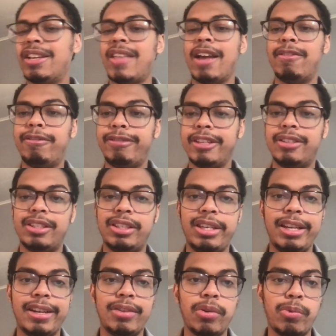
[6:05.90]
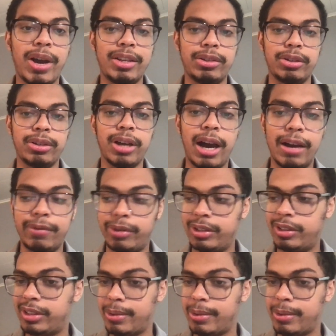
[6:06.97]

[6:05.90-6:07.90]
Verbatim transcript: that fifth seed in the Western Conference.